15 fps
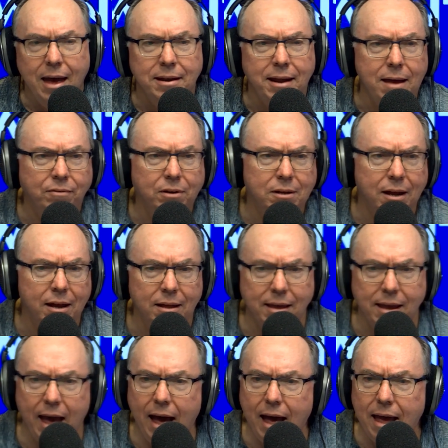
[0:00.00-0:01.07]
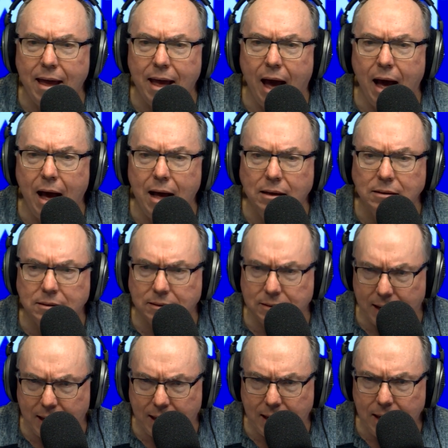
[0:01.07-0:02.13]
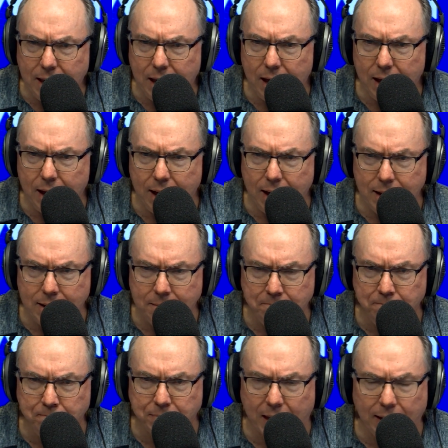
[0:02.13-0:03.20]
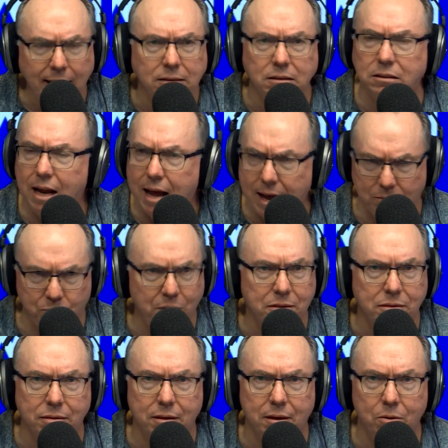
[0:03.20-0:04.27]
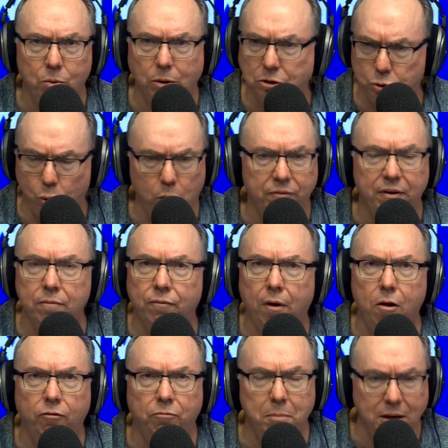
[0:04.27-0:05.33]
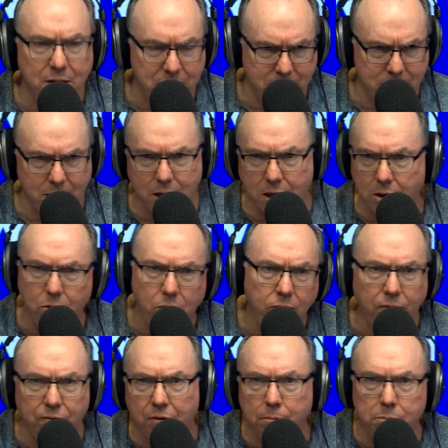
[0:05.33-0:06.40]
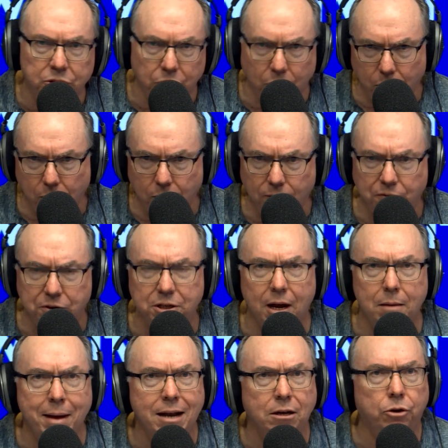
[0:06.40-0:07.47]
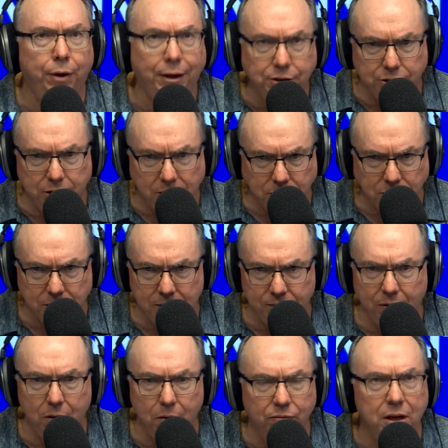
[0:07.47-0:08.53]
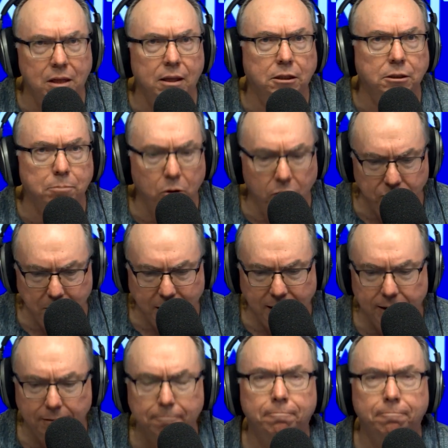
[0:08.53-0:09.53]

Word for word: David, the ARC, um, let's start with what sort of involvement you've observed about Christians involved in this movement.